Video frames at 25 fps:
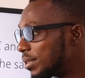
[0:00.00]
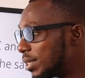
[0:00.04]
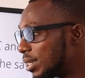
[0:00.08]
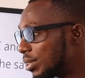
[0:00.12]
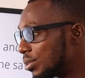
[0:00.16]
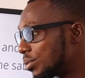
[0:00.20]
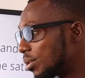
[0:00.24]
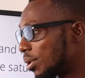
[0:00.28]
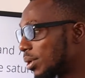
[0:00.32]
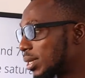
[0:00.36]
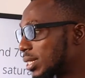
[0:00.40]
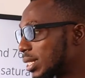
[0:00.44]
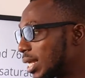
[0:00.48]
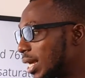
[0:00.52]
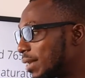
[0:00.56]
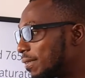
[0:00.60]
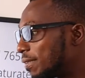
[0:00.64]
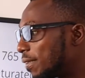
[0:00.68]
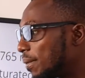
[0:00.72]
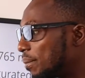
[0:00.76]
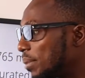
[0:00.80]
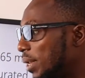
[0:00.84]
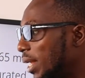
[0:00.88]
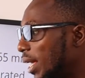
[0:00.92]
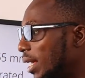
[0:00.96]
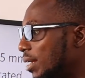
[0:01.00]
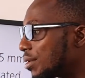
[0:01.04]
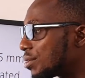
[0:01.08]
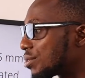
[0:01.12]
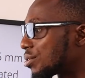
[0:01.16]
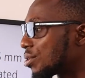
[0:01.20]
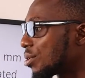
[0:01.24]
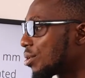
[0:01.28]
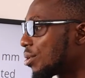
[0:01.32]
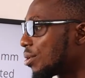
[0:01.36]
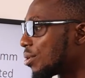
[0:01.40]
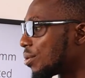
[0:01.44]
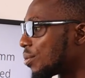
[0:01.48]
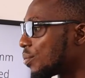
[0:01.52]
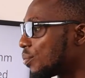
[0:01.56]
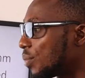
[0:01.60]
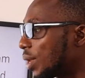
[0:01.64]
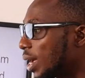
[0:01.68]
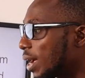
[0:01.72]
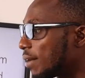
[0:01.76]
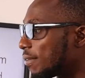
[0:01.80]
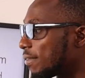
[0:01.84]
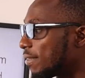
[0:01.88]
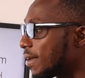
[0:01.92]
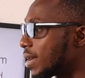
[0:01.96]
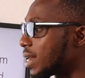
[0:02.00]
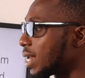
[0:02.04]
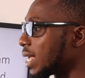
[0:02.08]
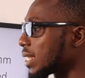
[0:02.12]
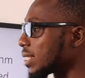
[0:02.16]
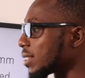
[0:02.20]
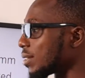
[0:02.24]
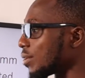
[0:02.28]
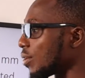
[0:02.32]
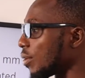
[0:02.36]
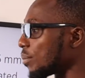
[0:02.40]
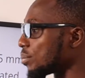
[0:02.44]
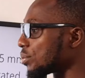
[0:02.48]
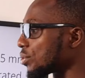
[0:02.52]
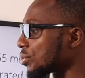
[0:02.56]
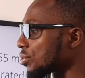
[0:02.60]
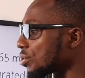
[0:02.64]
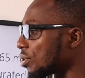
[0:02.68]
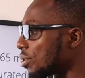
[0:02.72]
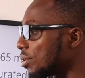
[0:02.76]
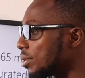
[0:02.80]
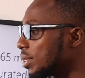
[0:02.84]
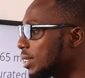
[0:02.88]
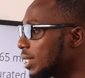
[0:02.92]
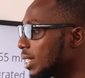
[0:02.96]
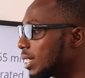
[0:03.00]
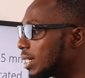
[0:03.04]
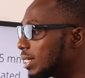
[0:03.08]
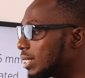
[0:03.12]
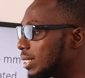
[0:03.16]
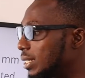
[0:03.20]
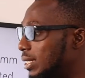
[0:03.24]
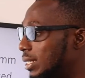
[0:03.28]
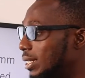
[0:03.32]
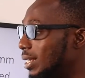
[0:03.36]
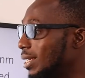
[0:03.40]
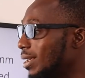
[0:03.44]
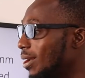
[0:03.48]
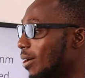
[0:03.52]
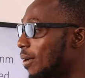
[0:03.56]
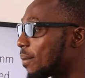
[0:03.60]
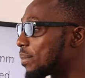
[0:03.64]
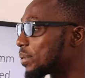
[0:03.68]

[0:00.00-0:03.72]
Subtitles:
deducted from there. So we can find that in option D.